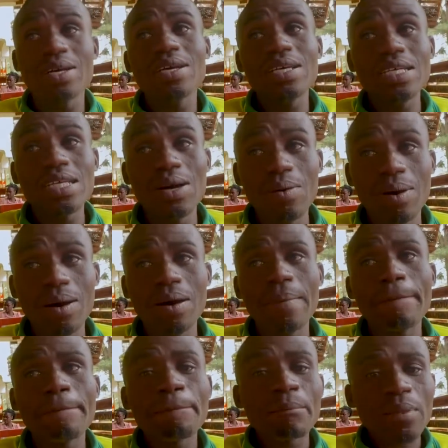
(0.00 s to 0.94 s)
in our
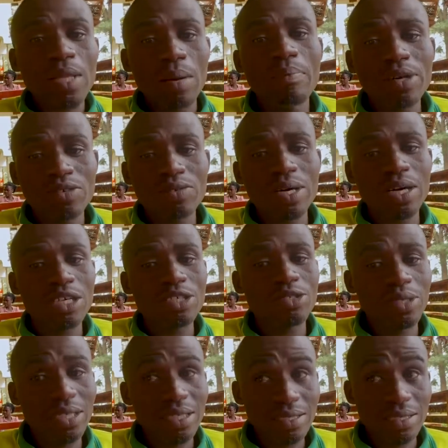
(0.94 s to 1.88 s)
Batwa
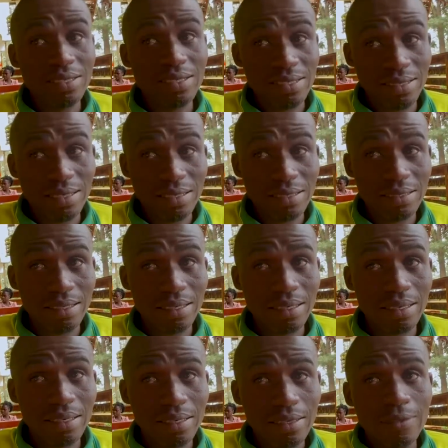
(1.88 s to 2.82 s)
Culture Heritage Center.
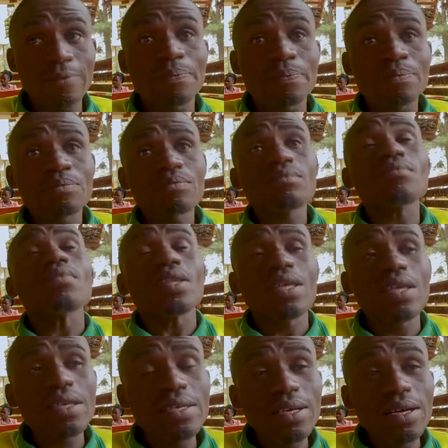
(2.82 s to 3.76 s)
Mm.
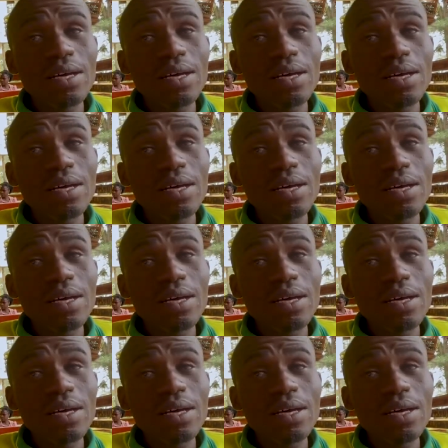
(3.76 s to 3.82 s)
Yeah,